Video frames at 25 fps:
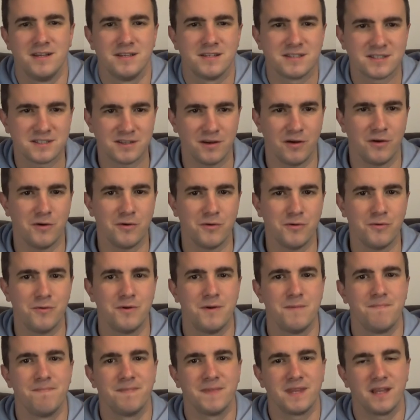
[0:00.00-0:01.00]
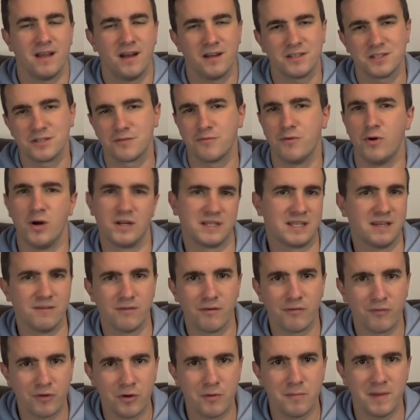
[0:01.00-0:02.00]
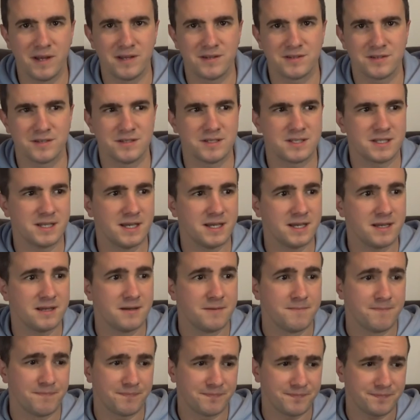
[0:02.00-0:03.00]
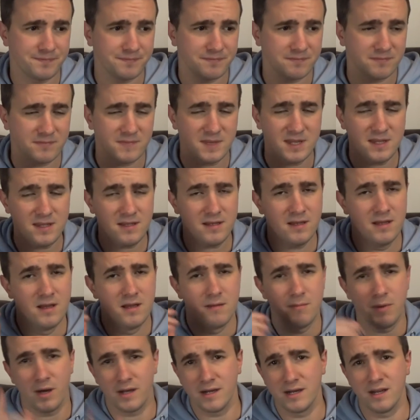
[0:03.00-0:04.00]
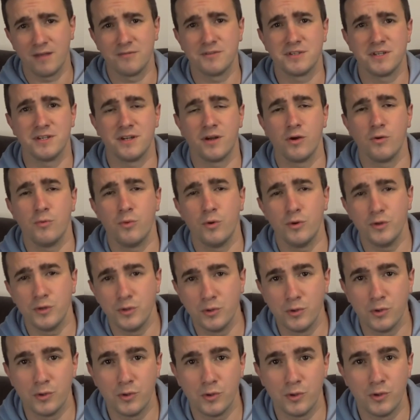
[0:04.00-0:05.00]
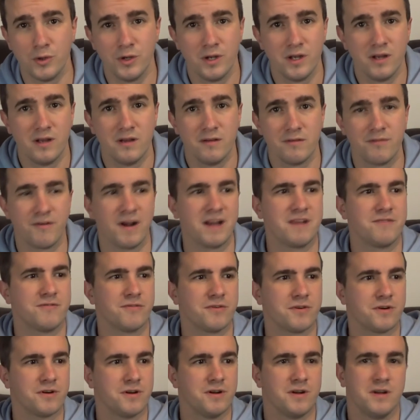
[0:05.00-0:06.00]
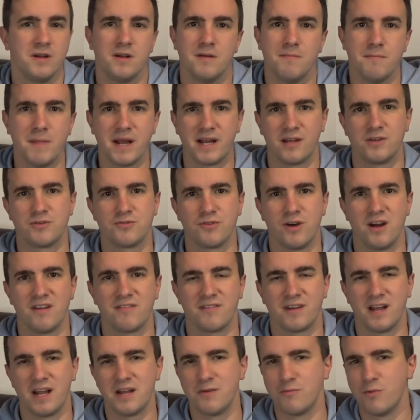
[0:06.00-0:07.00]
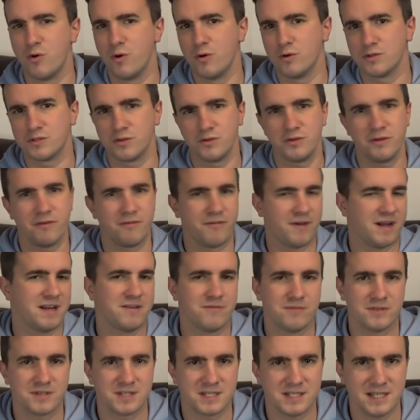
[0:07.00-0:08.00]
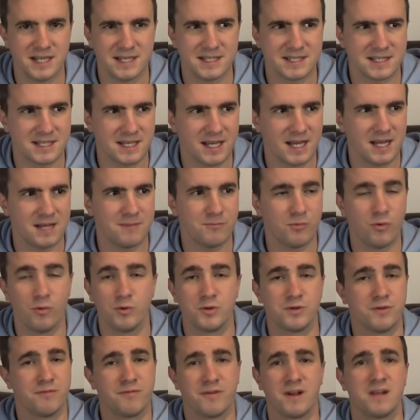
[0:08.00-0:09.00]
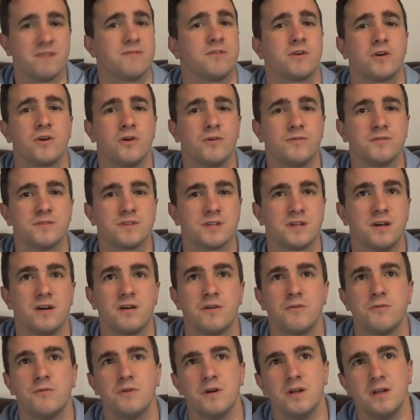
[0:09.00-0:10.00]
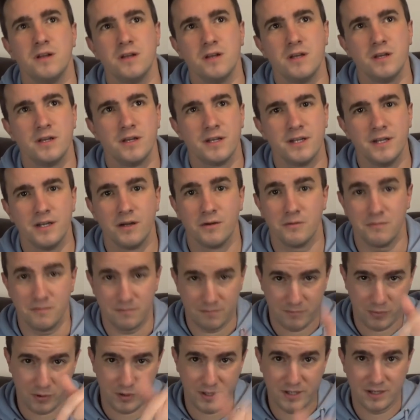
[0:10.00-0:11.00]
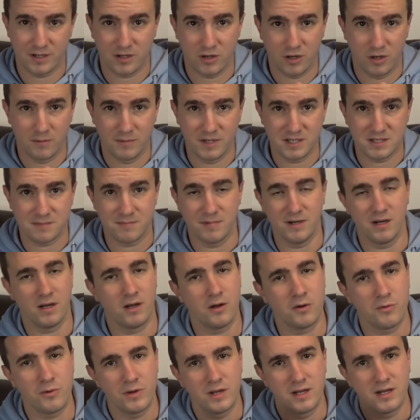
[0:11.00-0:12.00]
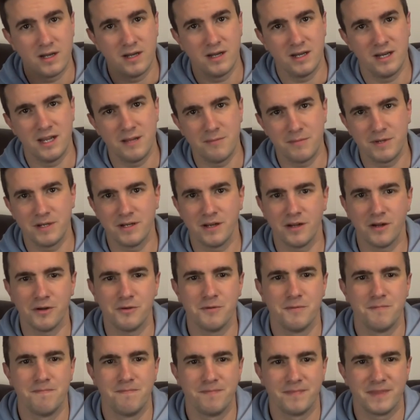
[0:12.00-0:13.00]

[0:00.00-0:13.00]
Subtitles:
So I just thought I'd give a few mentions there. But I'd love to know what your favourite Mega Drive game was, or your favourite SNES game. What was your favourite console? You know, put it in the comments below. Let me know.